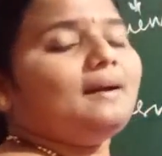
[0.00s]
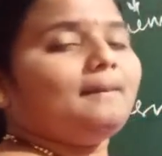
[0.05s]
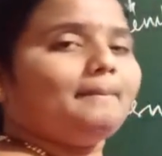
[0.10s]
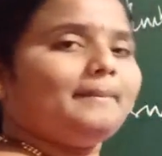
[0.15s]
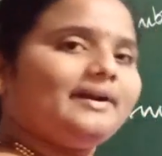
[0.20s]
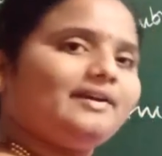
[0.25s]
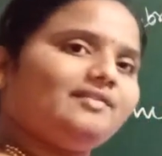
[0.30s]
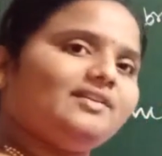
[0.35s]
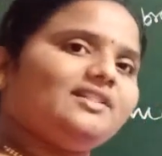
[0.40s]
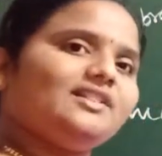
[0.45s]

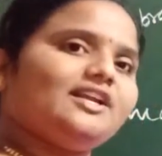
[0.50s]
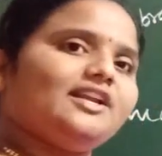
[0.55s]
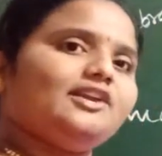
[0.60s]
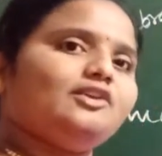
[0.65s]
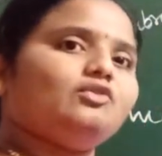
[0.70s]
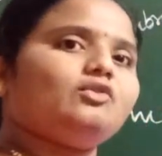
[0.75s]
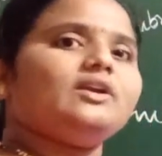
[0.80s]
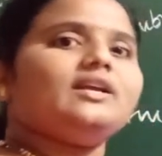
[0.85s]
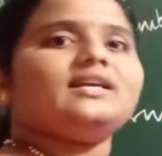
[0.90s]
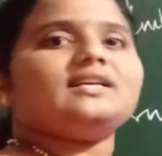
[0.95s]
between the
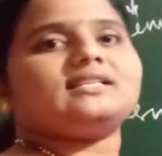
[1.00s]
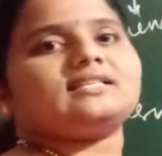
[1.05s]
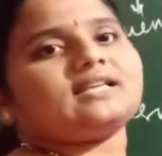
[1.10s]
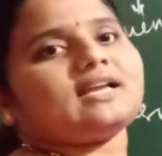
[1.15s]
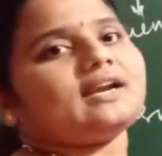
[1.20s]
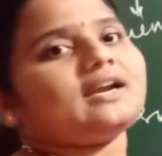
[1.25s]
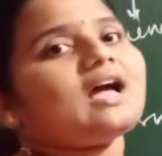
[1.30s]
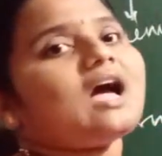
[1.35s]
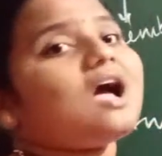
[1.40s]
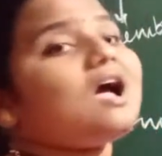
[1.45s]
nucleus
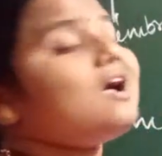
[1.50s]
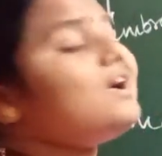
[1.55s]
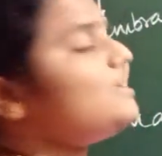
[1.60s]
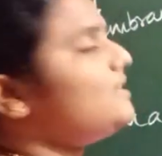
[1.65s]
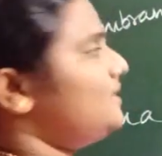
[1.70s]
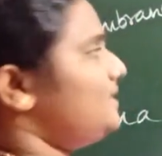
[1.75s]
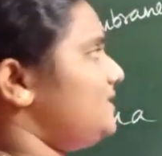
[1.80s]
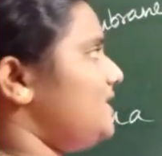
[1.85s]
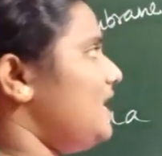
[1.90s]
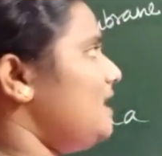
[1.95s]
and a
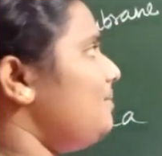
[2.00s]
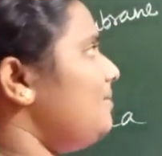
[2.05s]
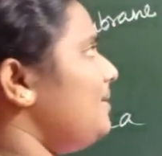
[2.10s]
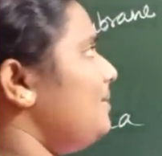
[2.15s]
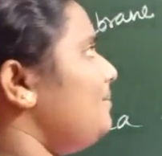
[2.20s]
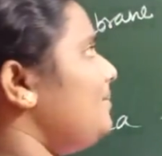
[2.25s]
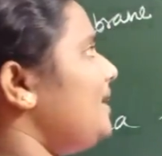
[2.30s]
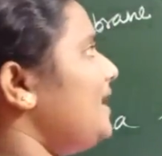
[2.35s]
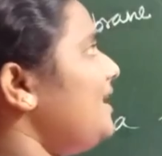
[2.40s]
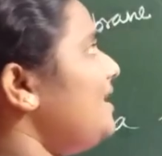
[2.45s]
cell
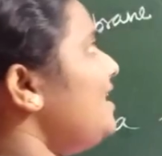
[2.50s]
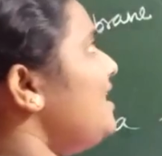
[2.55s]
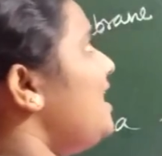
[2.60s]
membrane.